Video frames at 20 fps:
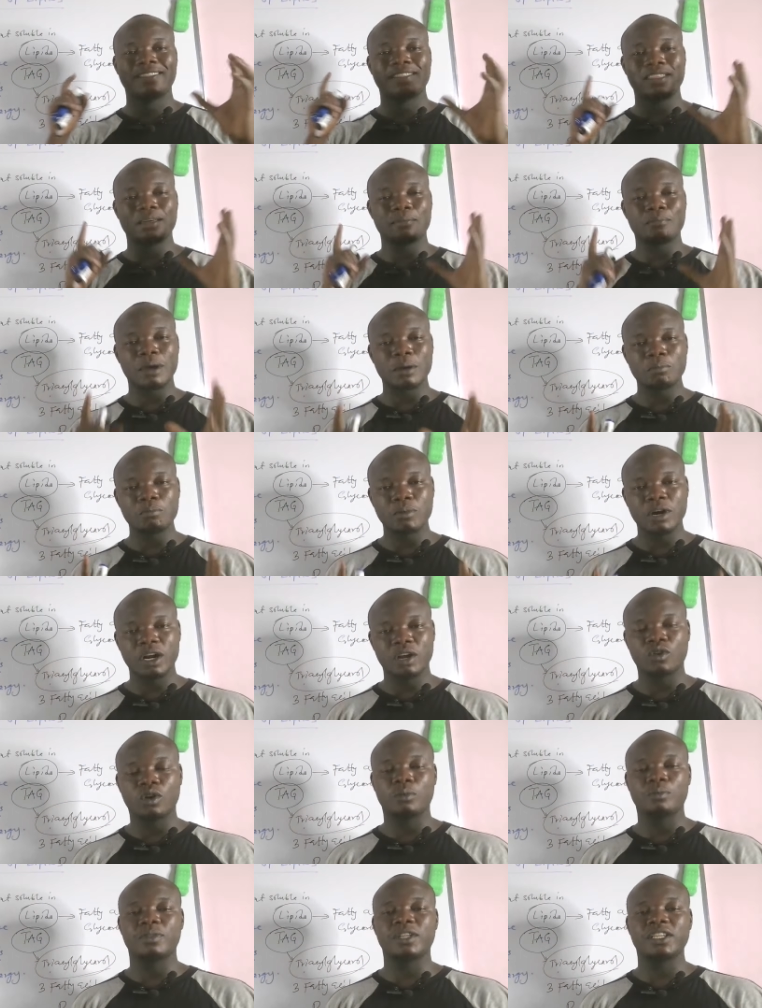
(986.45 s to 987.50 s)
the membrane
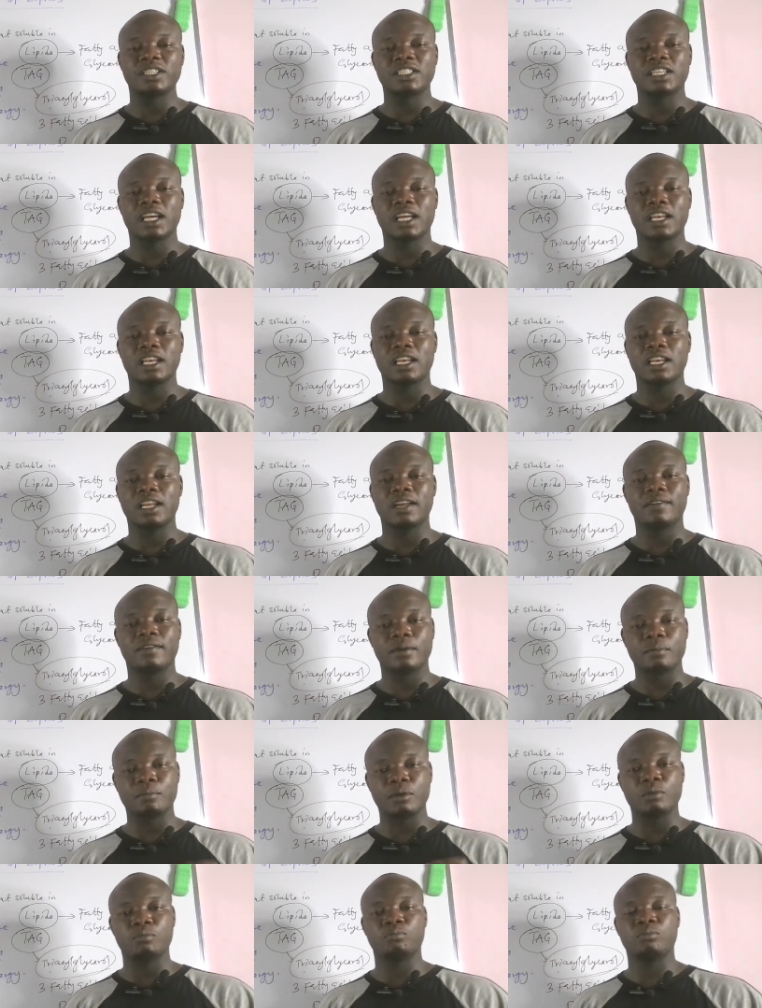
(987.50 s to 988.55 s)
of the cell,
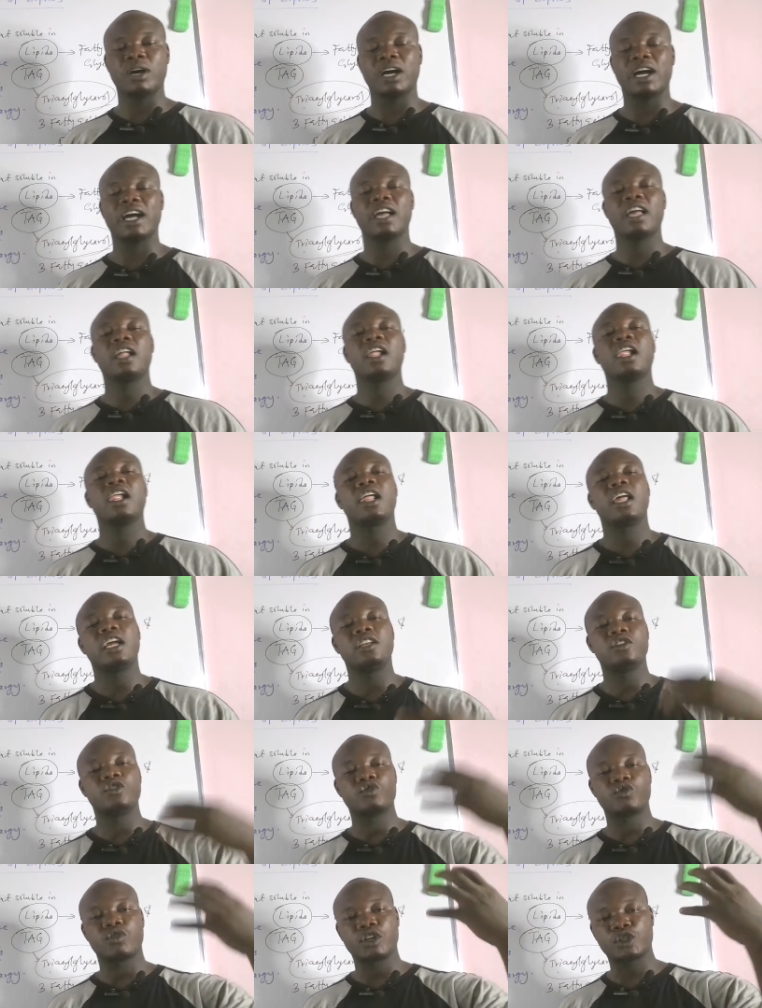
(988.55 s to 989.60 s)
remember, it
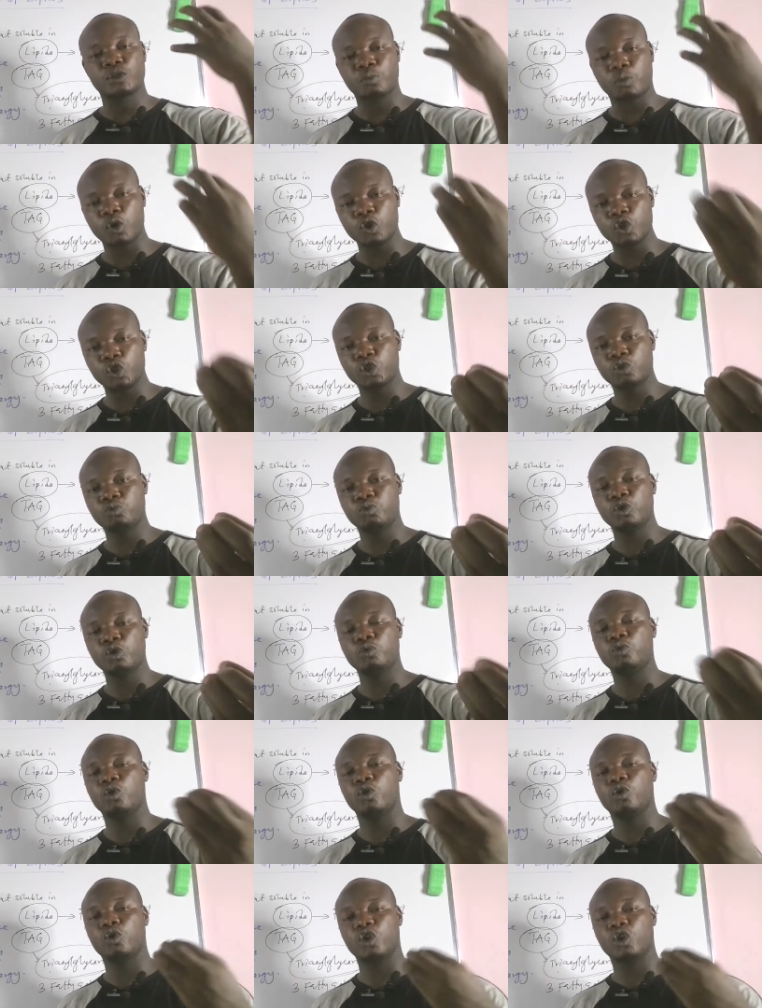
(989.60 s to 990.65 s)
is responsible
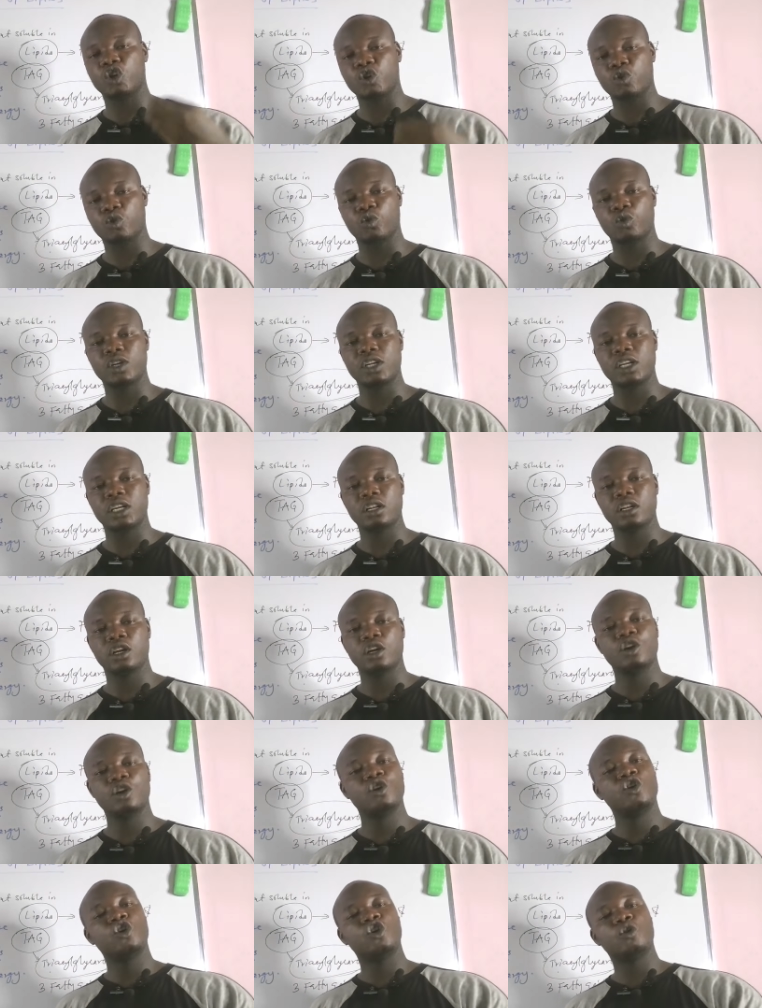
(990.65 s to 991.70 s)
for controlling
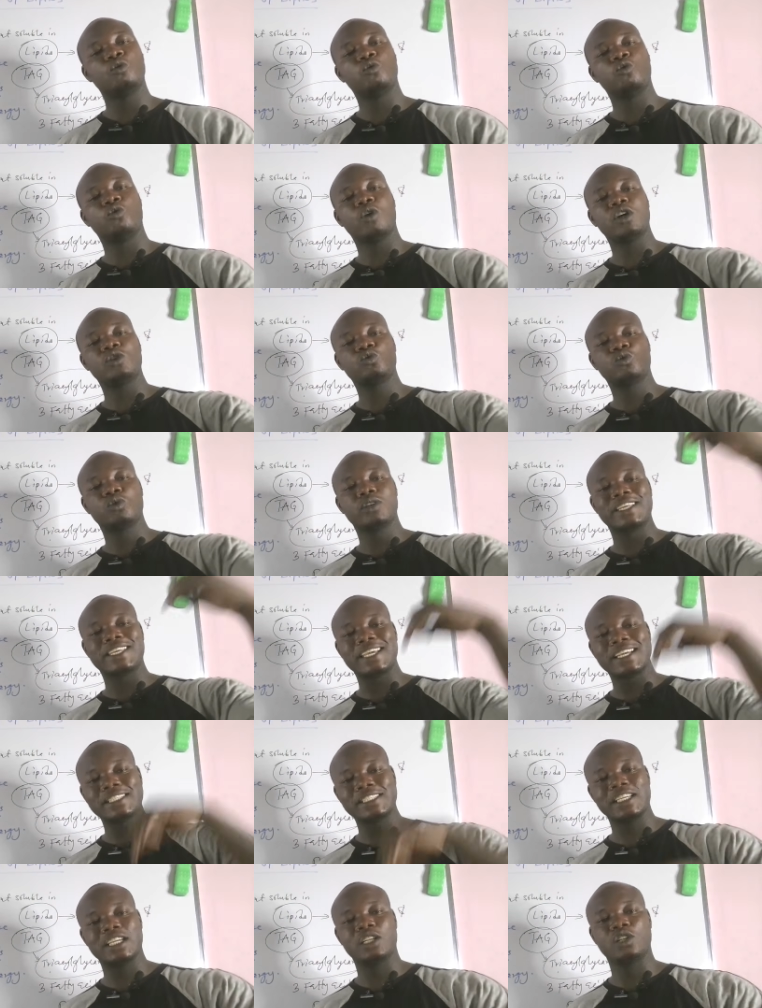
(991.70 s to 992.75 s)
of what will
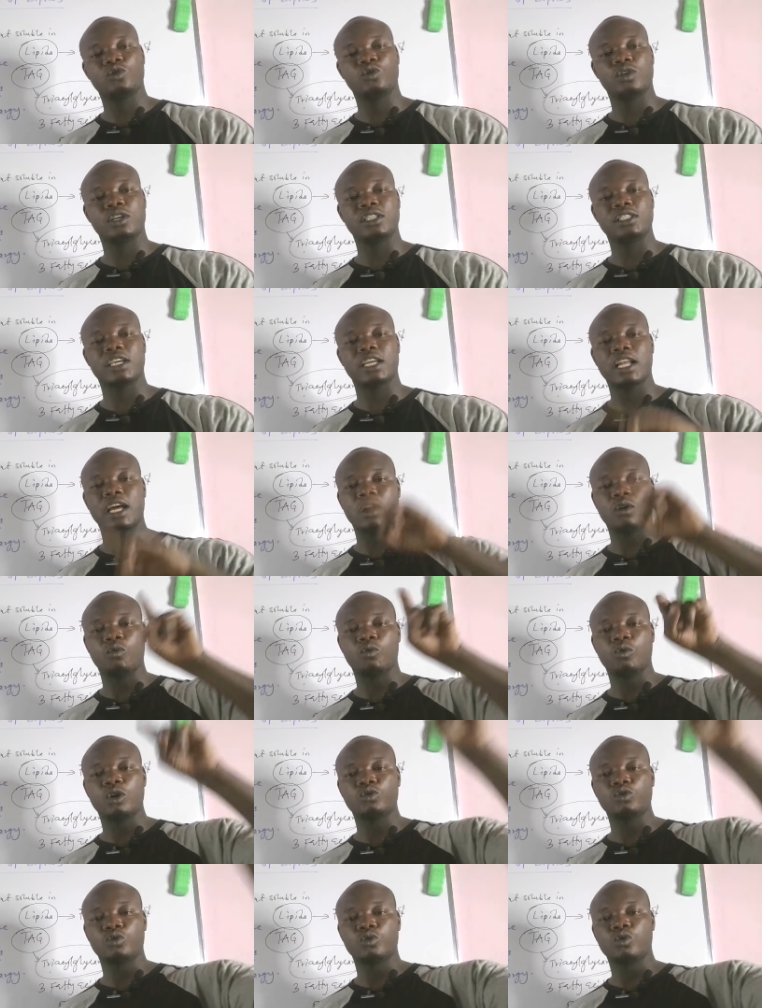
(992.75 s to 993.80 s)
get into the cell and
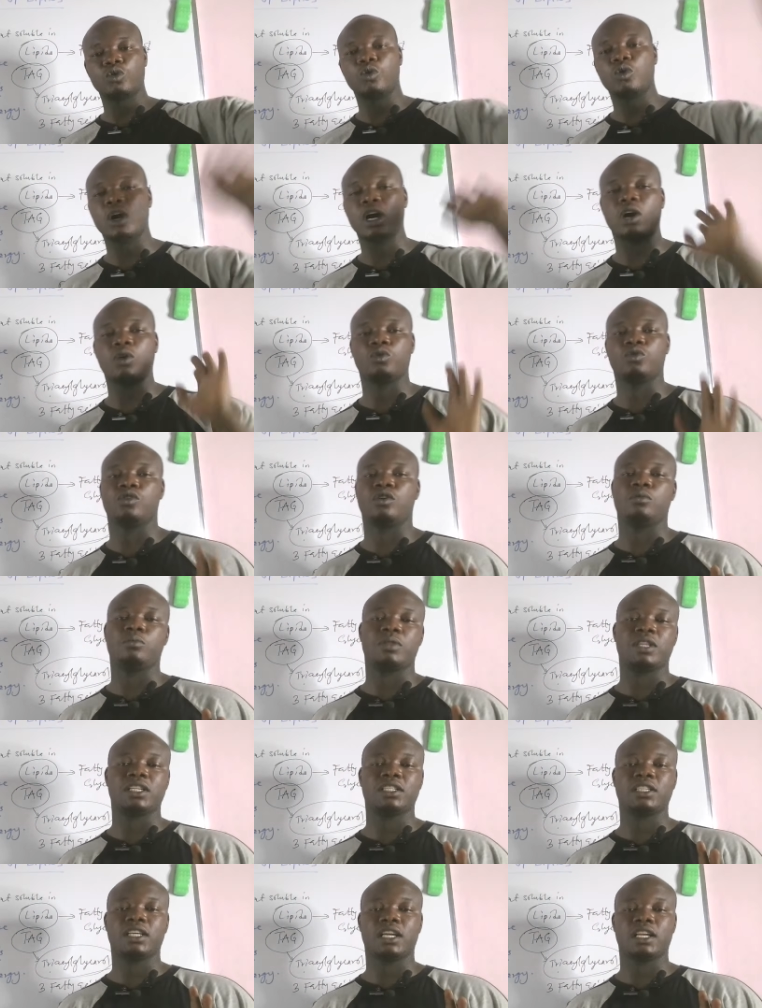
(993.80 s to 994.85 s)
what will go out of the
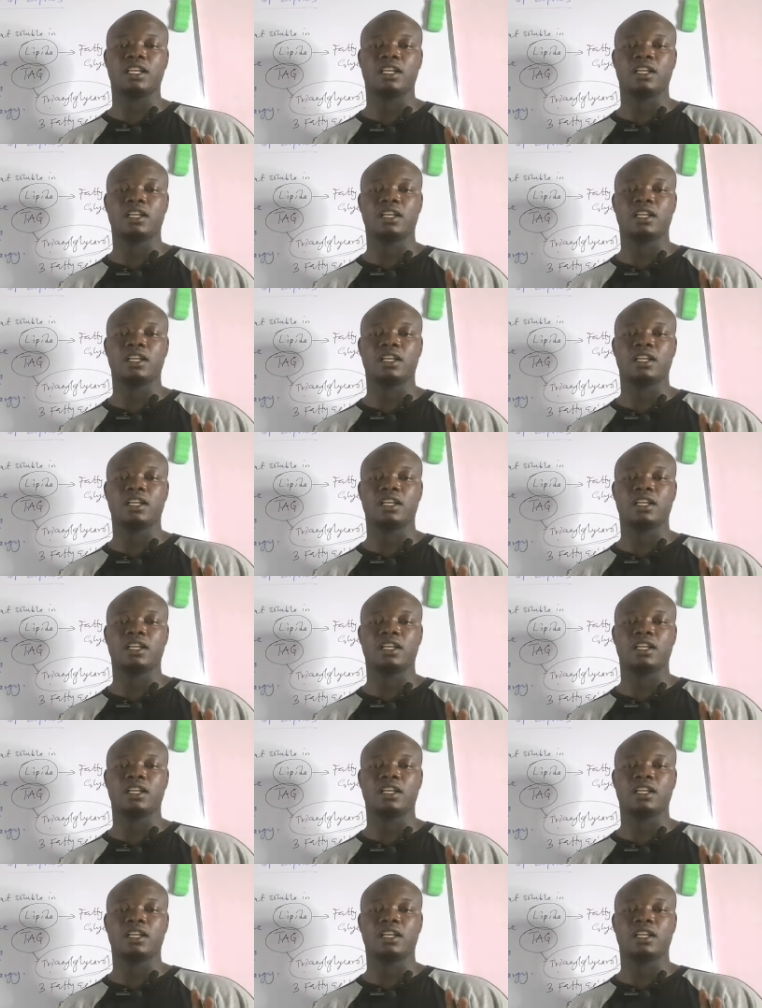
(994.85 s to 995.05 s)
cell.